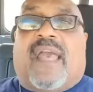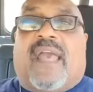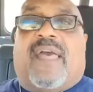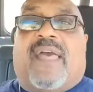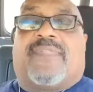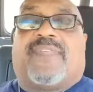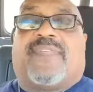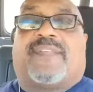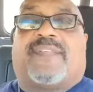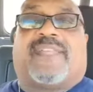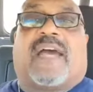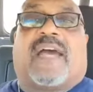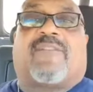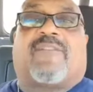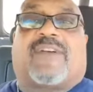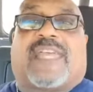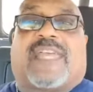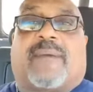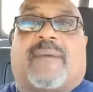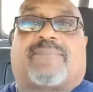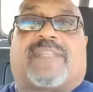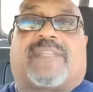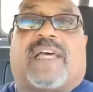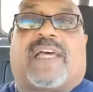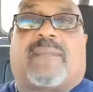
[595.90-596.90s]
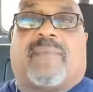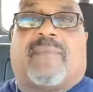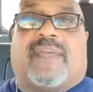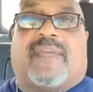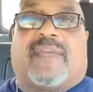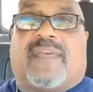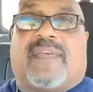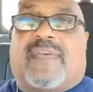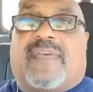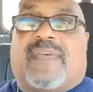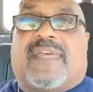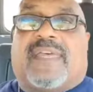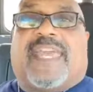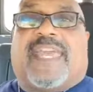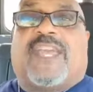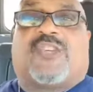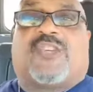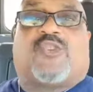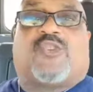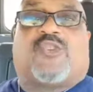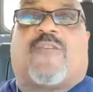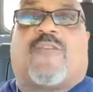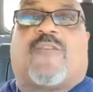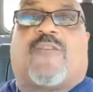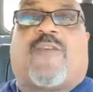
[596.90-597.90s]
The devil kept telling me, it's
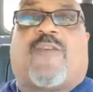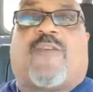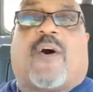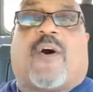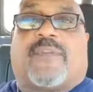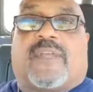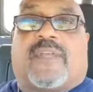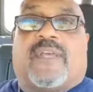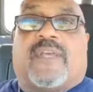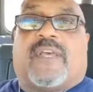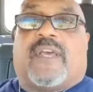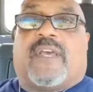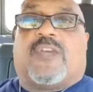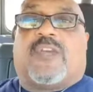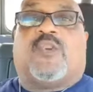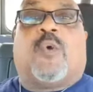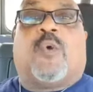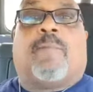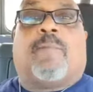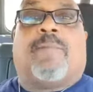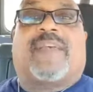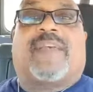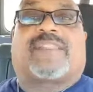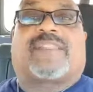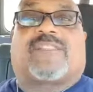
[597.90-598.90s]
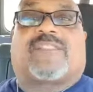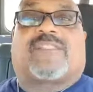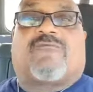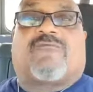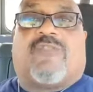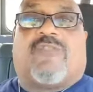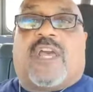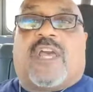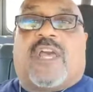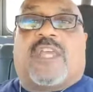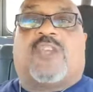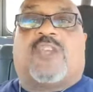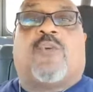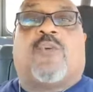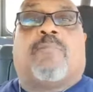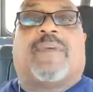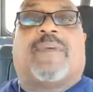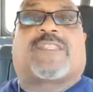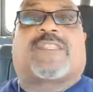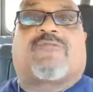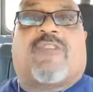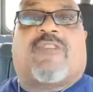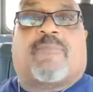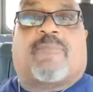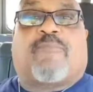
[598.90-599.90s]
your fault. You missed the
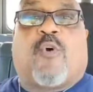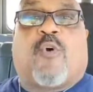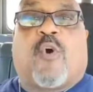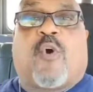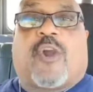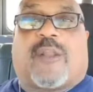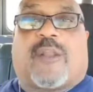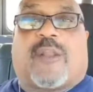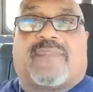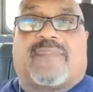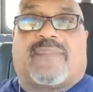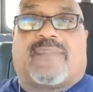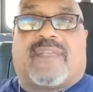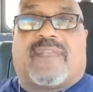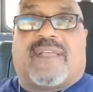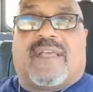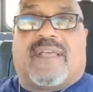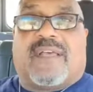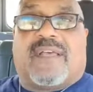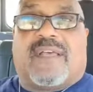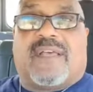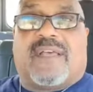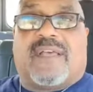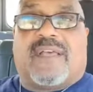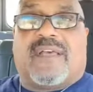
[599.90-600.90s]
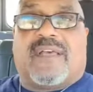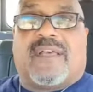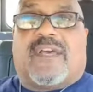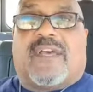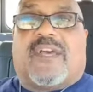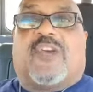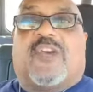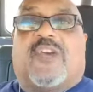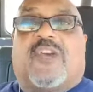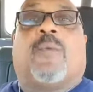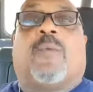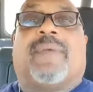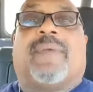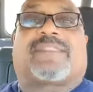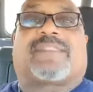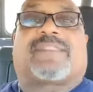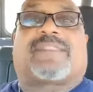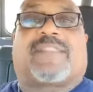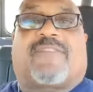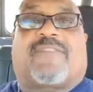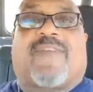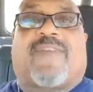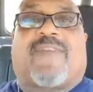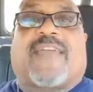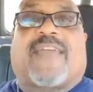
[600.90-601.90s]
report. You missed
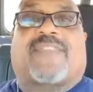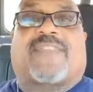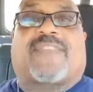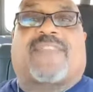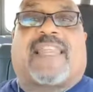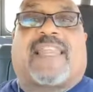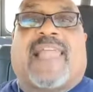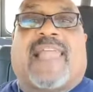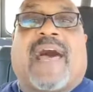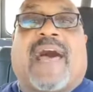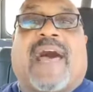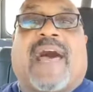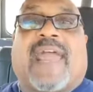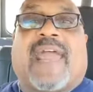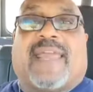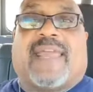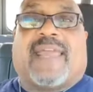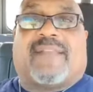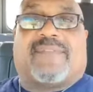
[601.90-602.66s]
the fact that they lied.